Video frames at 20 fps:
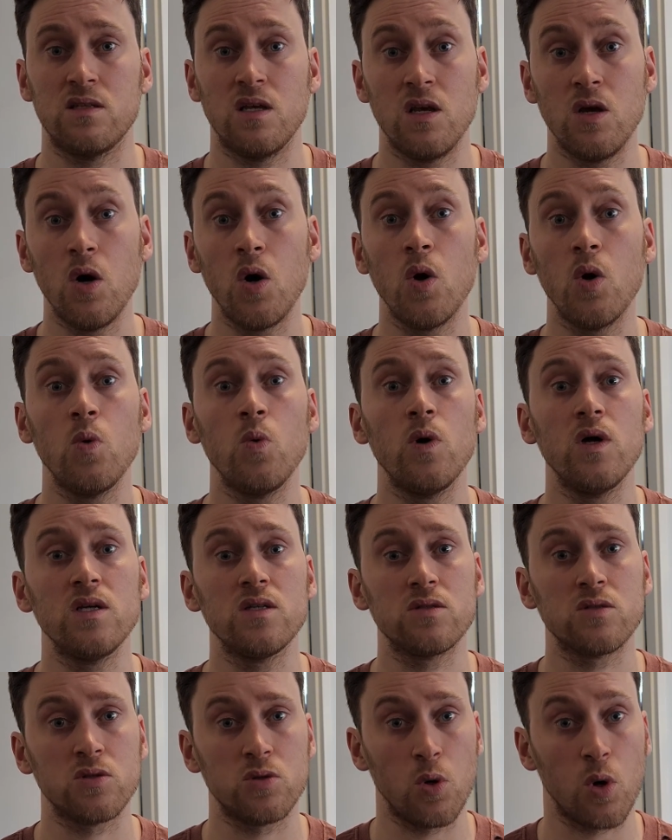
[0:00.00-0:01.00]
They
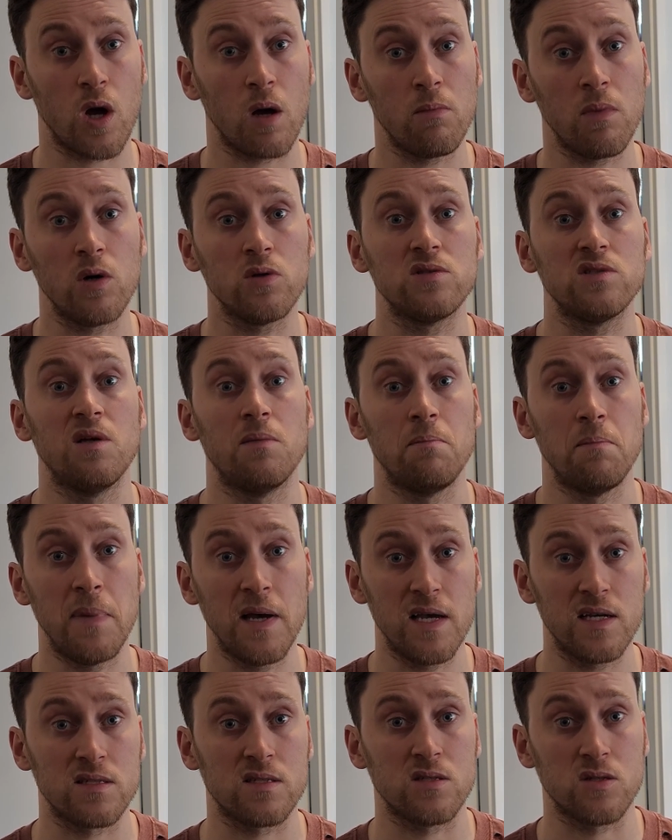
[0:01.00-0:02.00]
always talk about the
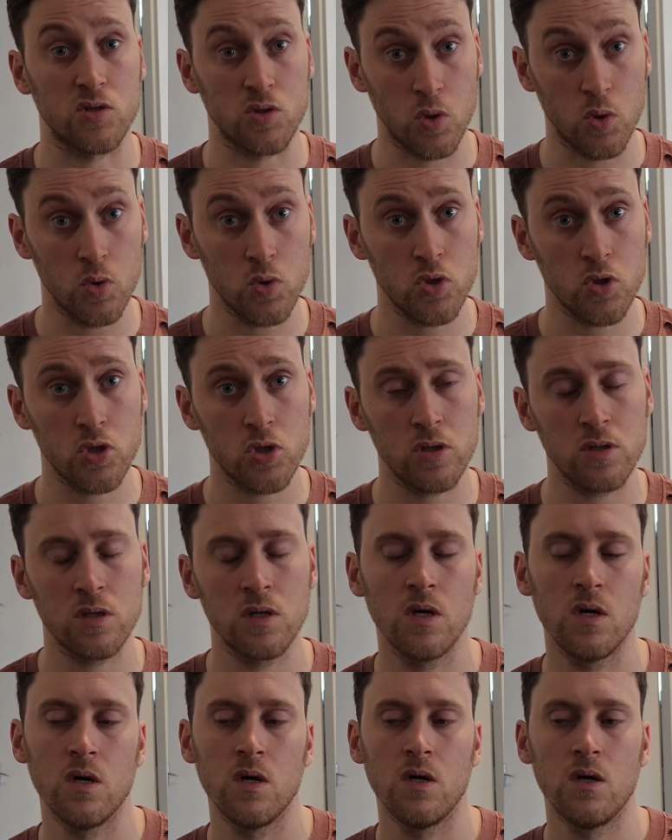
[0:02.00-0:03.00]
best
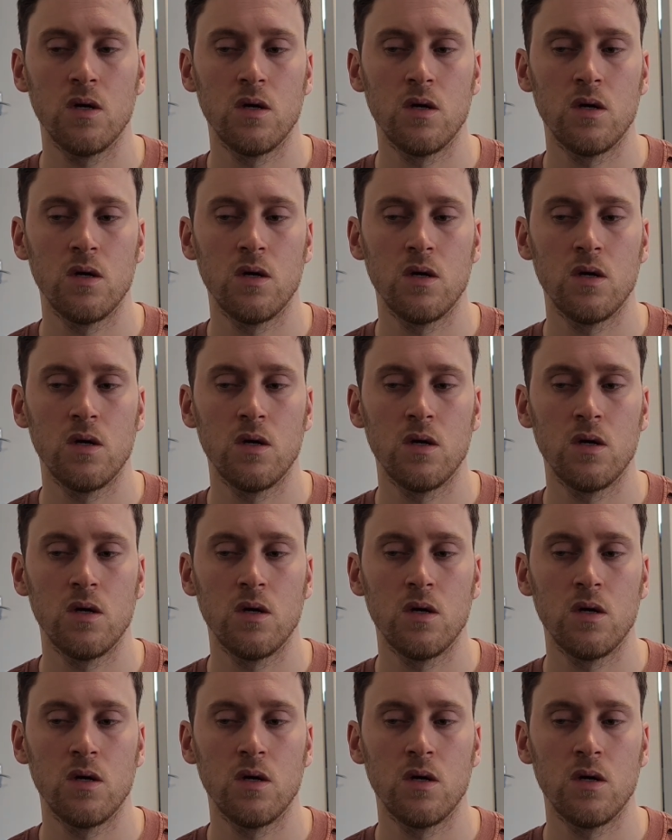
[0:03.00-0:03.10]
solution.